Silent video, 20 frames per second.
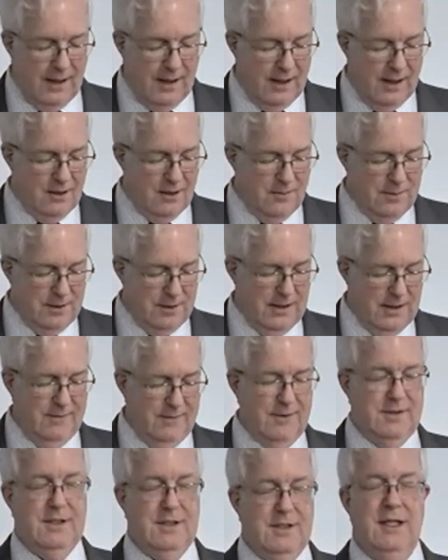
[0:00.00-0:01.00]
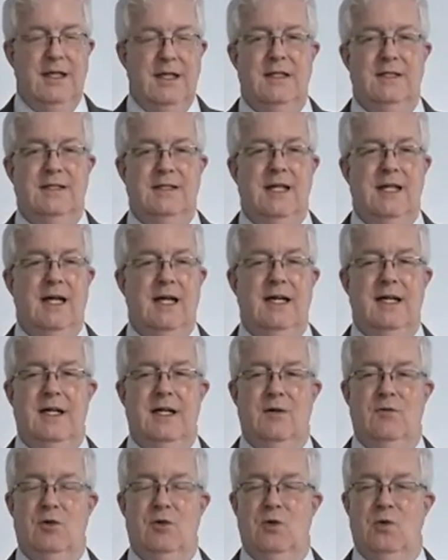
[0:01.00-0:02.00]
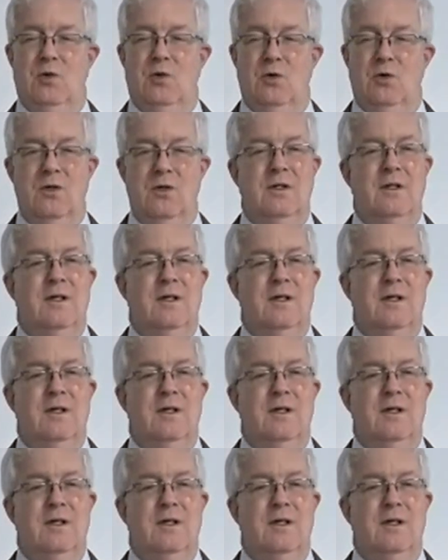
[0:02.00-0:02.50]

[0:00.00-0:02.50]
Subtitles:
I don't believe there's any standing rule